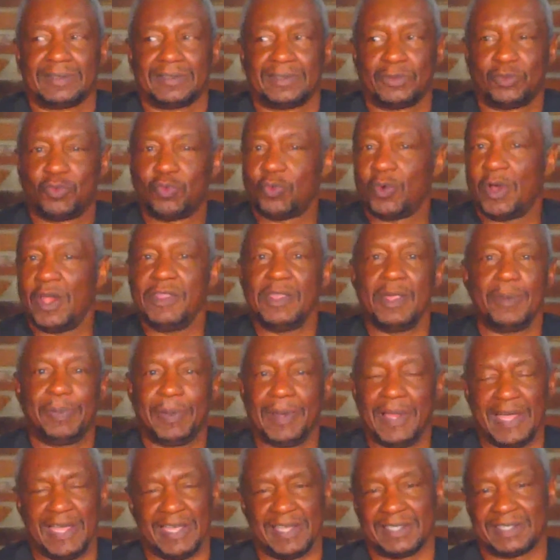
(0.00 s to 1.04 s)
Run the
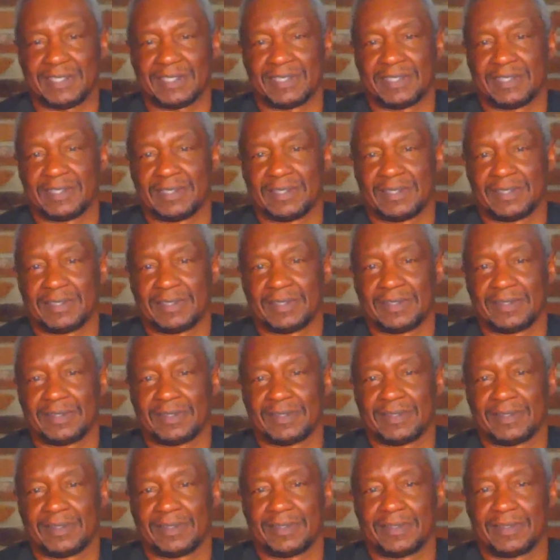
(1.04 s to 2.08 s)
place.
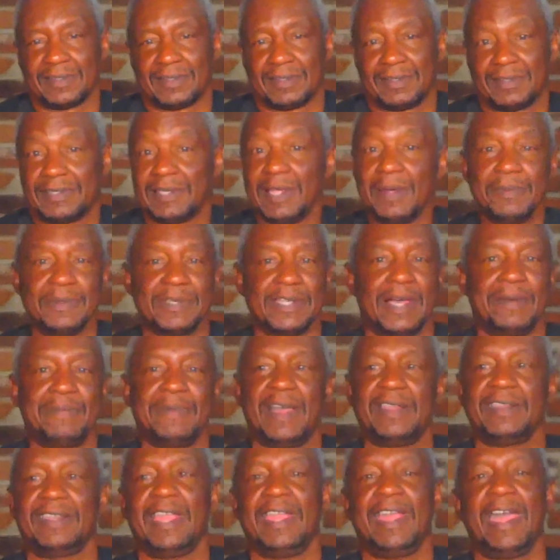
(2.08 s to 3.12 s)
Sometimes
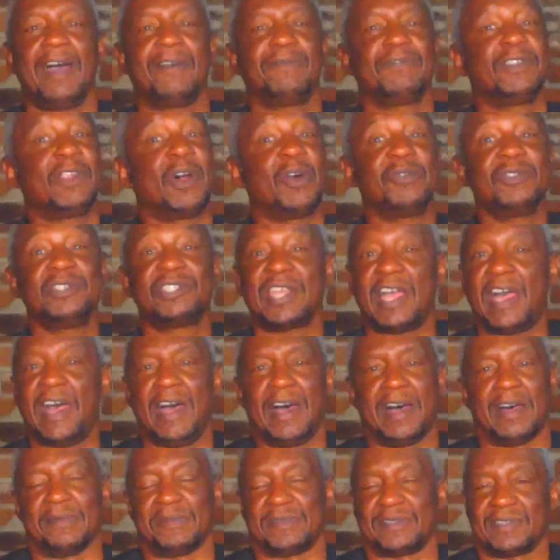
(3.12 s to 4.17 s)
they have no
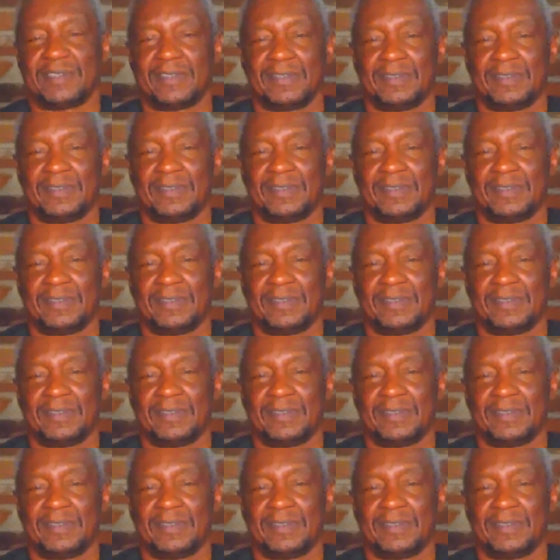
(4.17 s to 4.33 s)
jobs,